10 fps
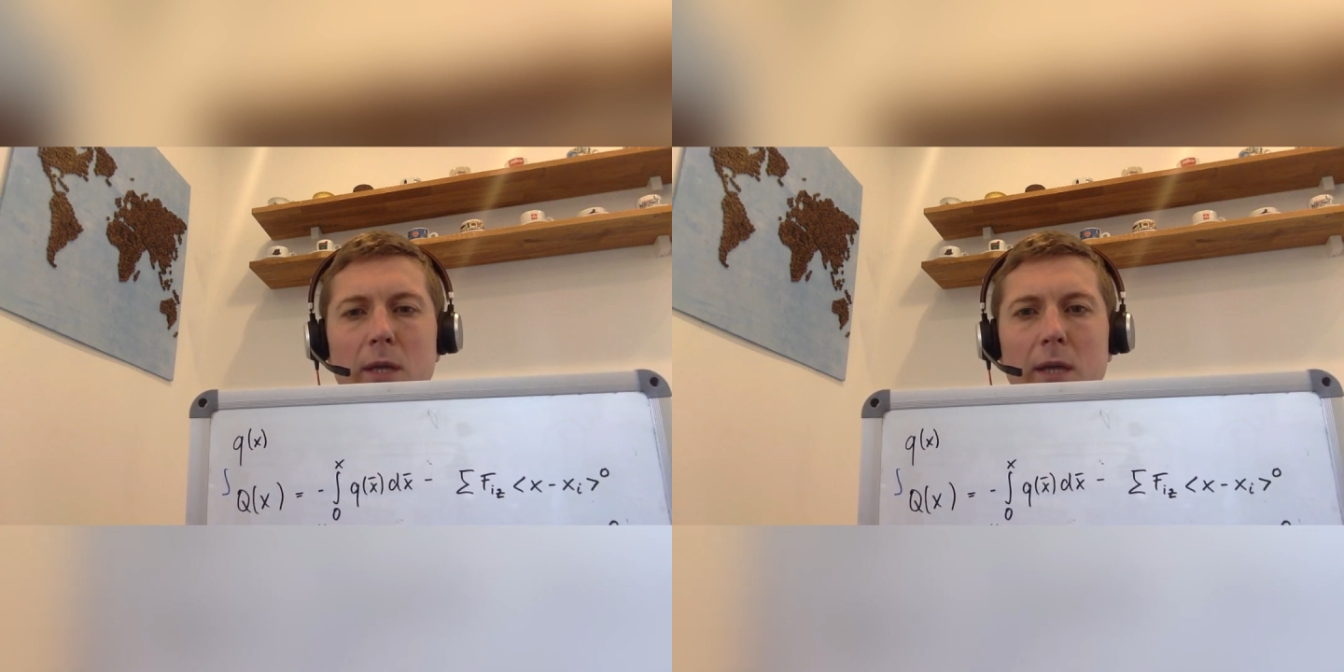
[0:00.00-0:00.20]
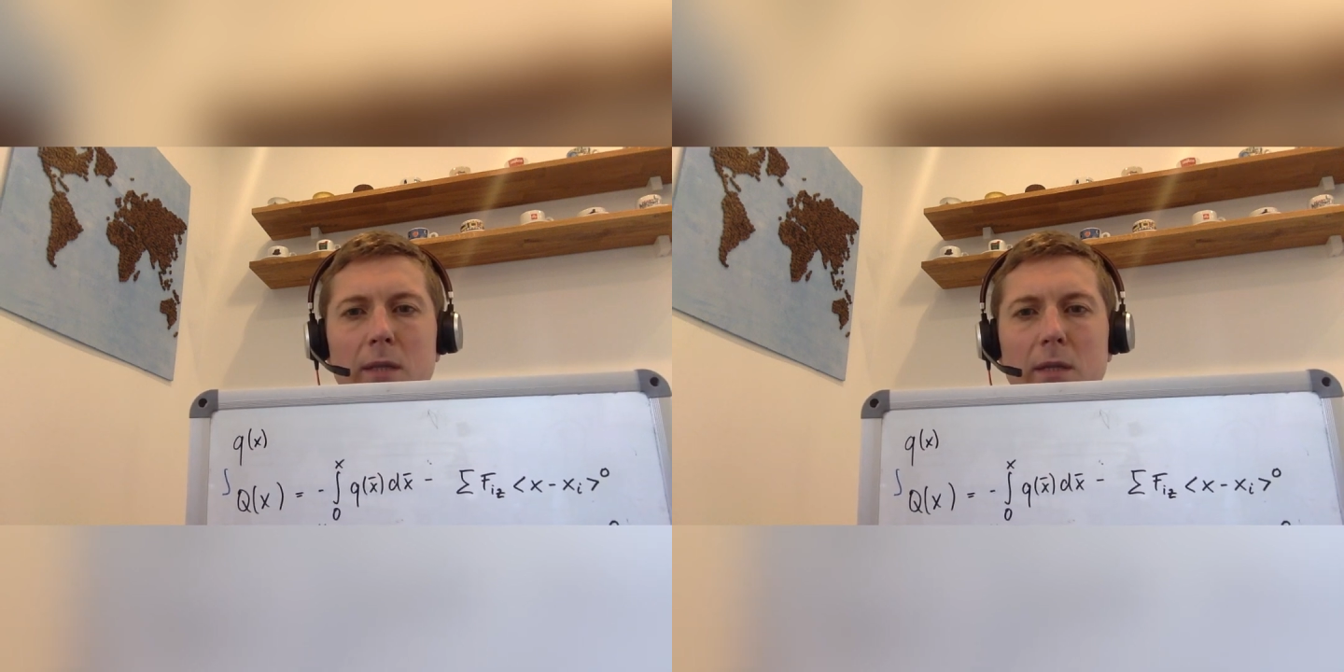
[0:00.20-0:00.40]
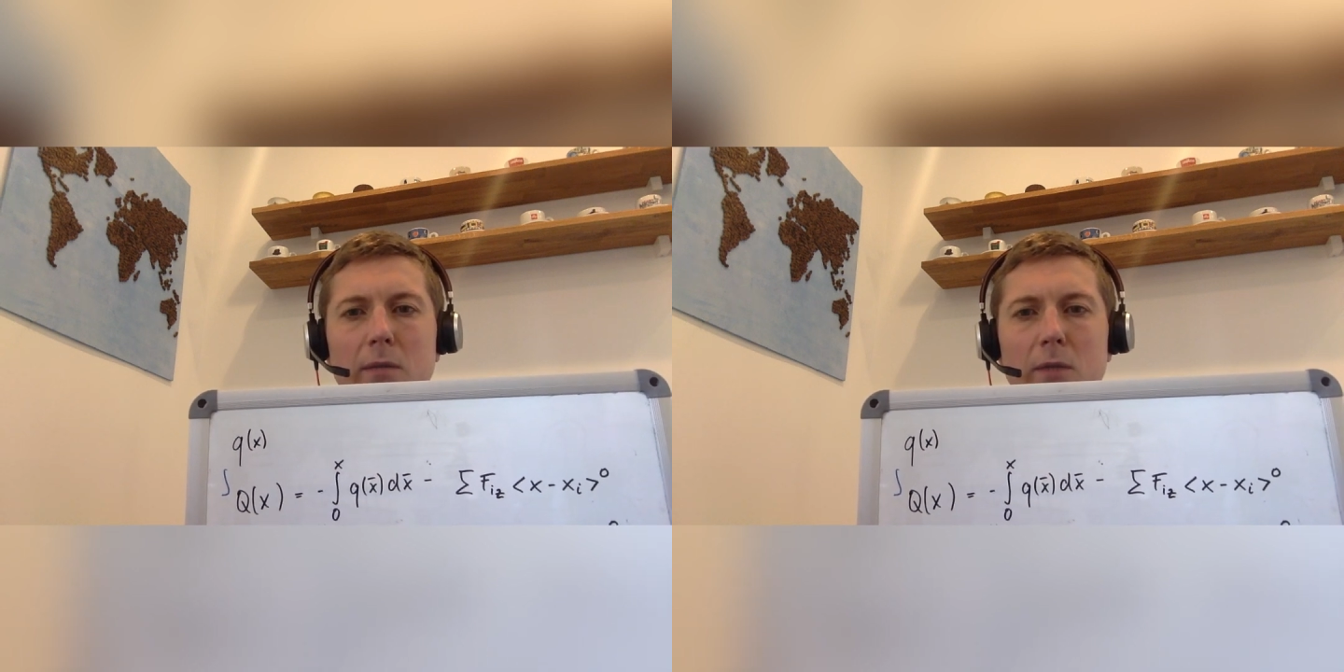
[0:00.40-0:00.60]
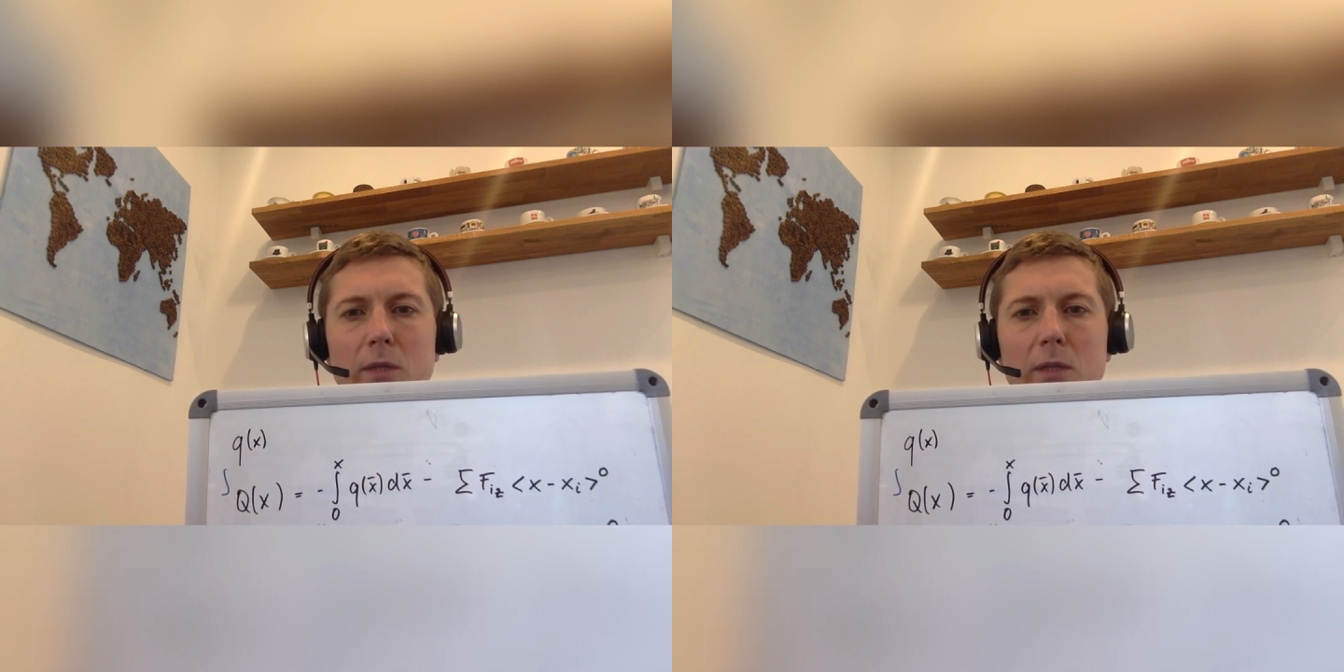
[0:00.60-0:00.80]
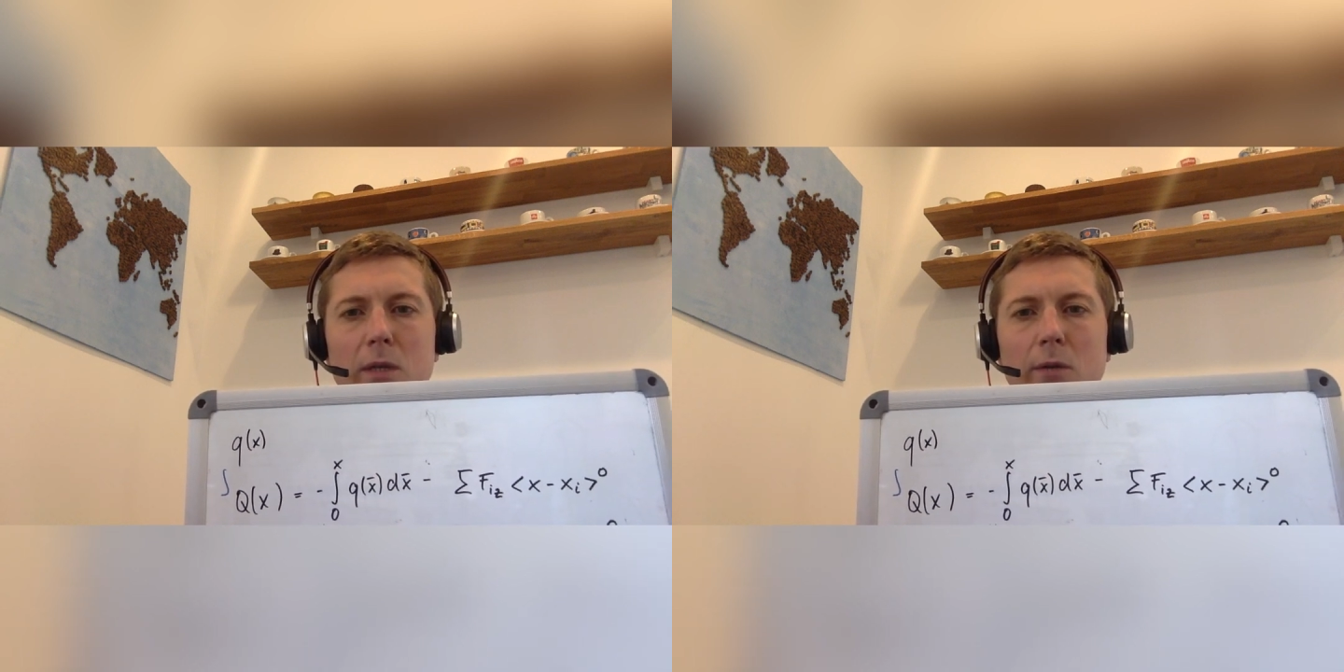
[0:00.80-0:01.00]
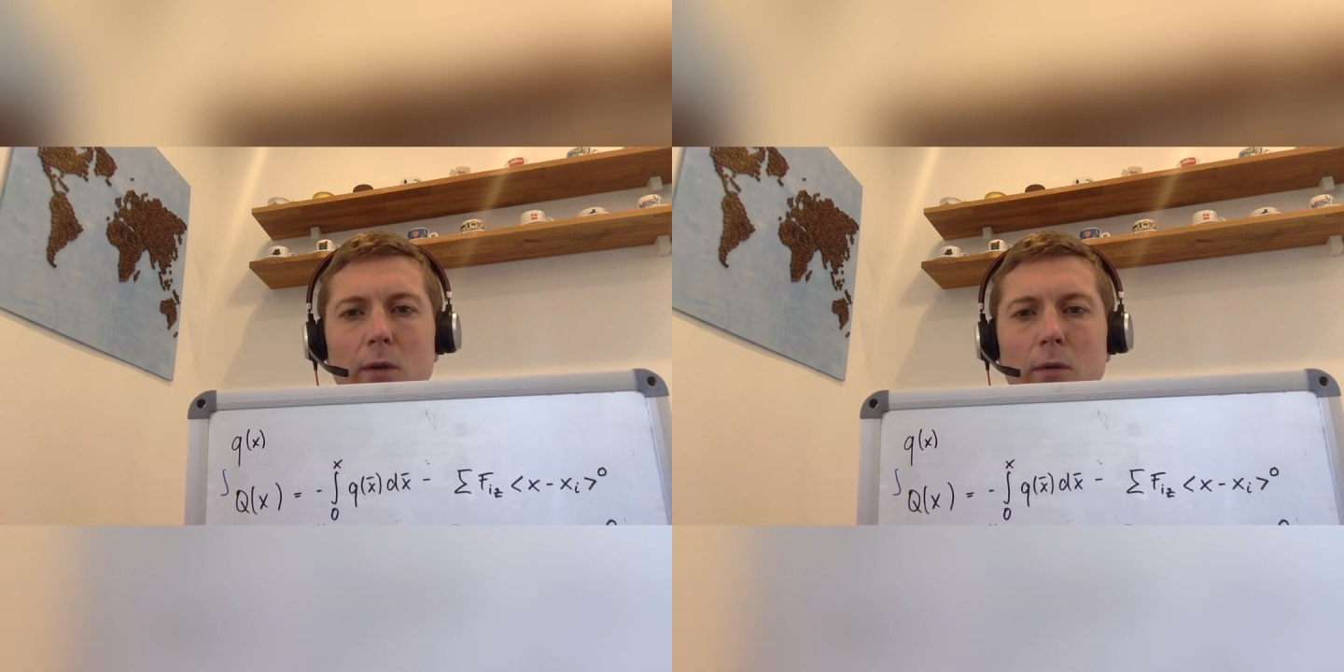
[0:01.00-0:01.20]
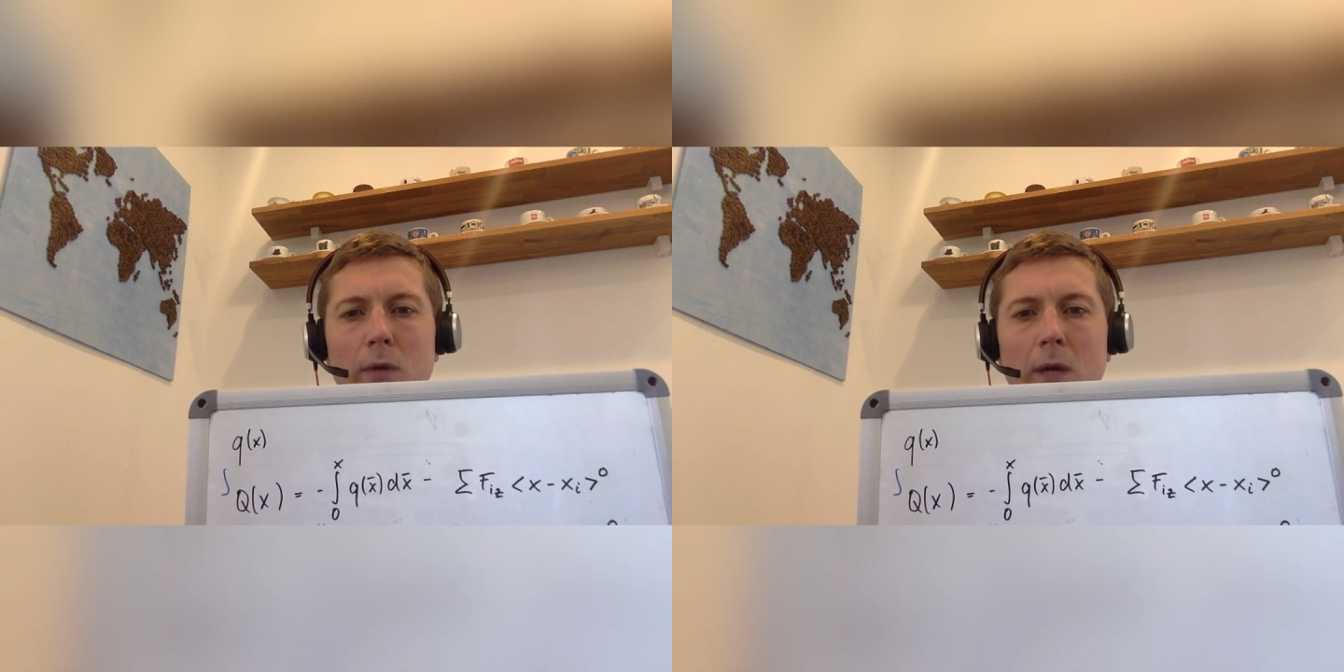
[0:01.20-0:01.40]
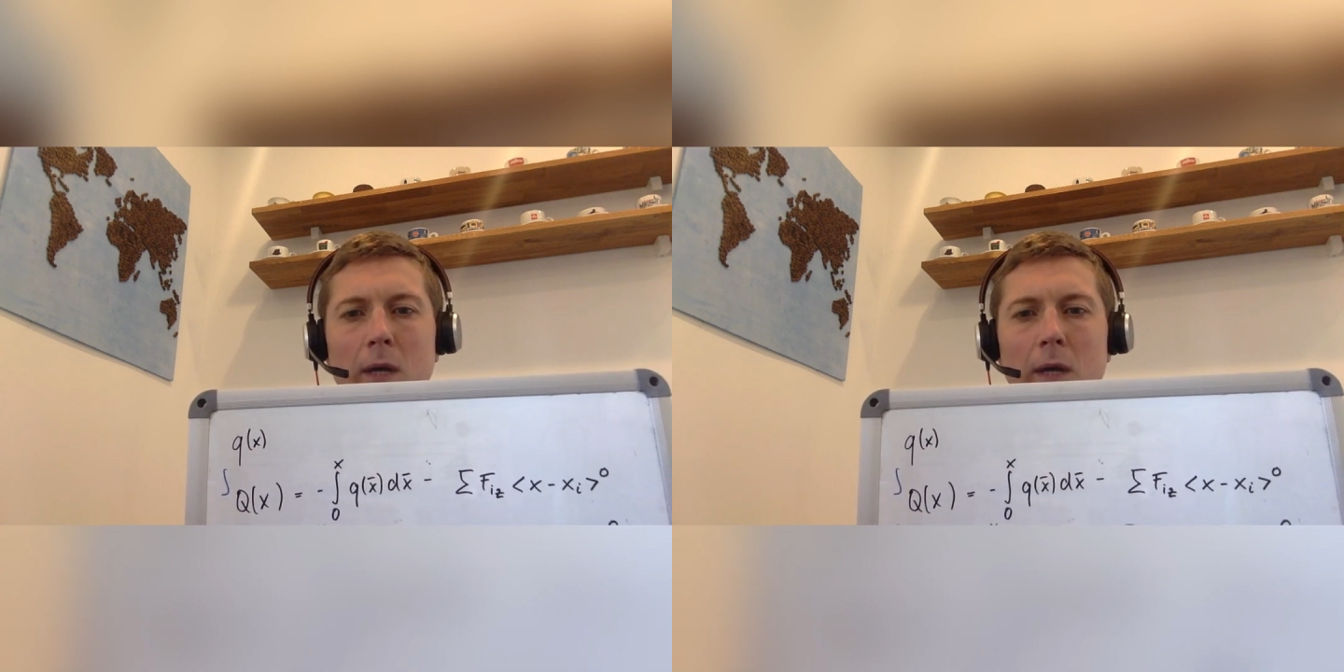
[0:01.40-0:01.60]
x equals 0
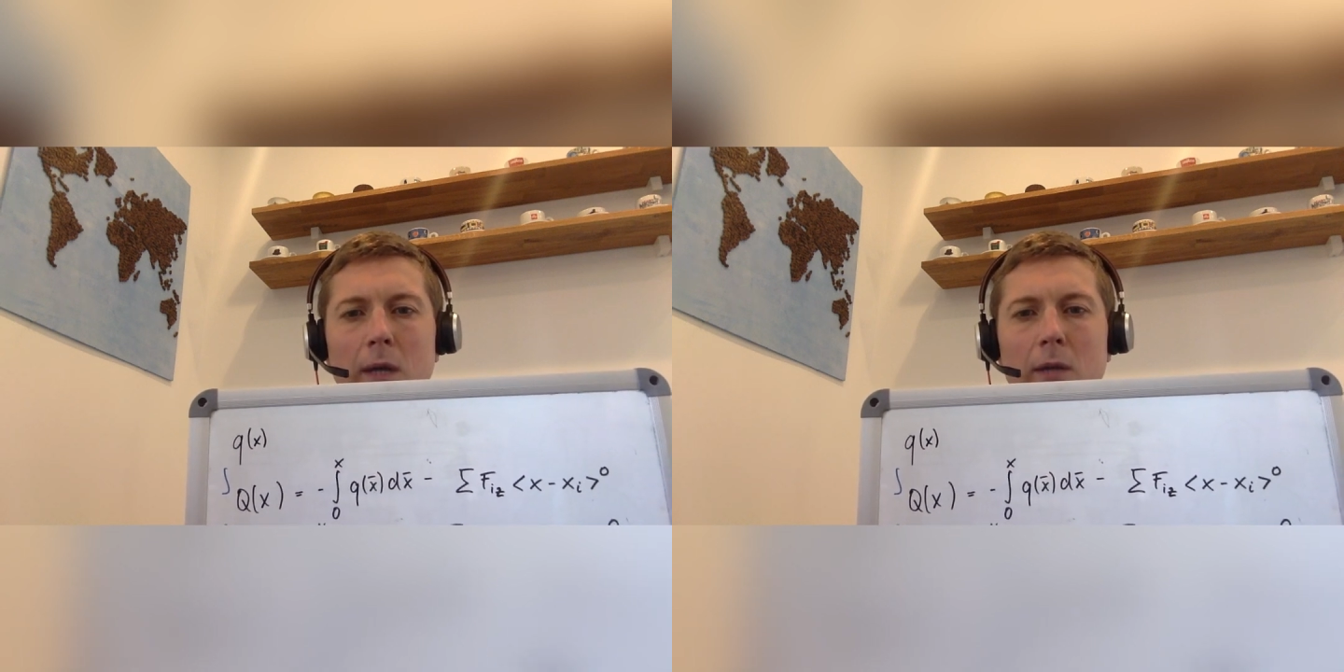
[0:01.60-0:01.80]
and